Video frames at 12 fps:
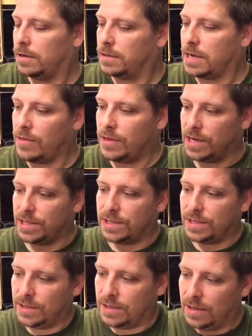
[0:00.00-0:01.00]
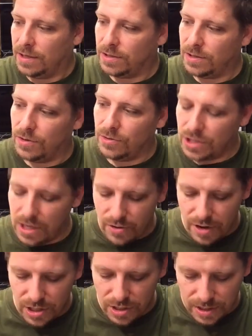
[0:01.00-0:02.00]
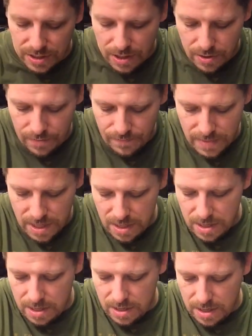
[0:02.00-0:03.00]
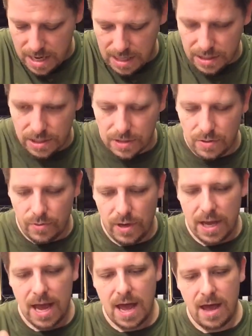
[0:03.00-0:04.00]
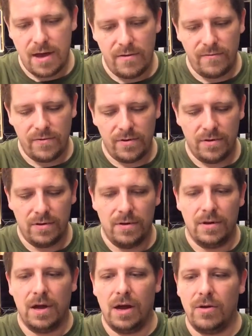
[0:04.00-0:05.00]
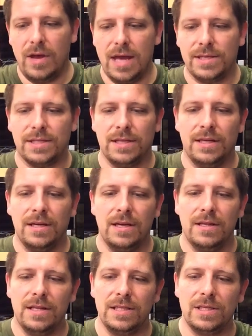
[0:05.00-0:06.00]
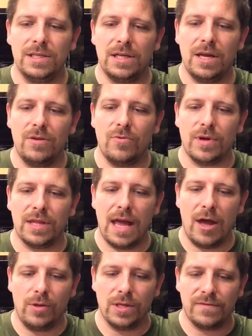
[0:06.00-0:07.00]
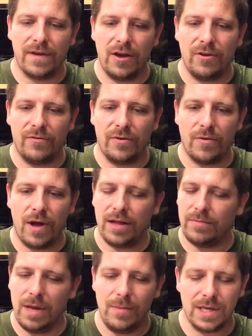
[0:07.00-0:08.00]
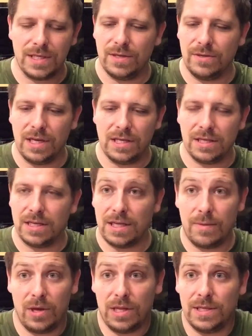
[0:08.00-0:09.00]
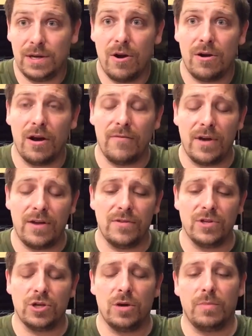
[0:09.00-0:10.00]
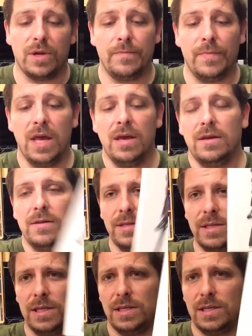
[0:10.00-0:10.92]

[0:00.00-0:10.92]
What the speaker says: Now that it's two generations ago. Next, we have. Oh, yes. This is another one that held its value for a while, and maybe it still does because I bought these at Hard Off out of the Jump Bin. This is